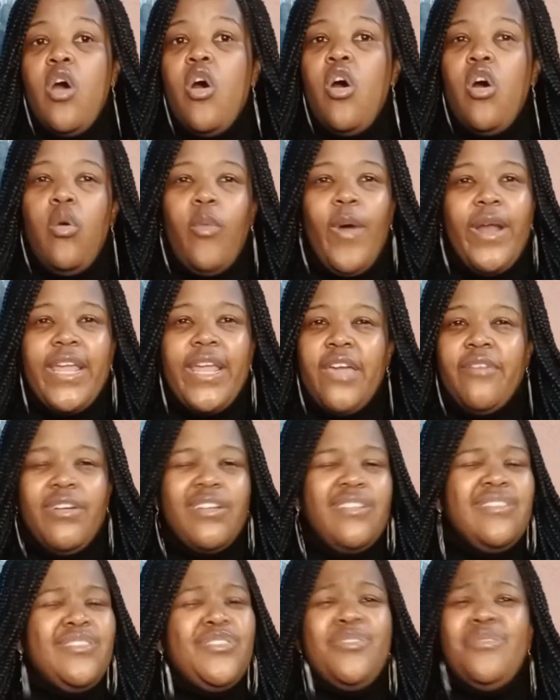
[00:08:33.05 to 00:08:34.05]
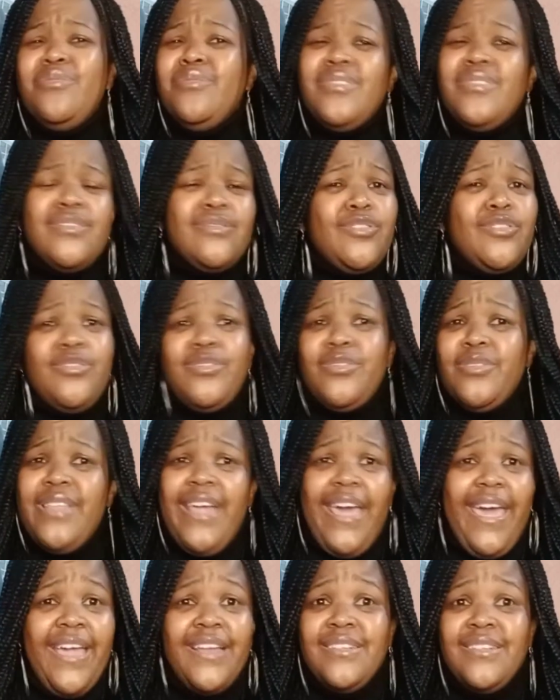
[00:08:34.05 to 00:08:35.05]
or whatever. Don't do
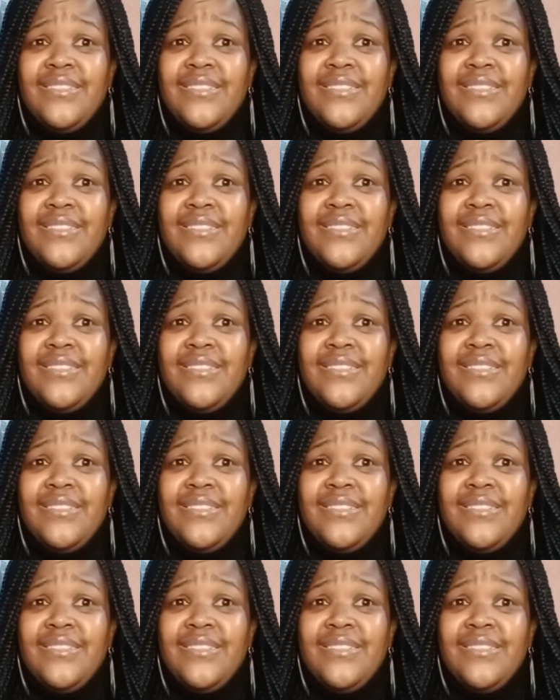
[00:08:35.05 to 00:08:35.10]
that.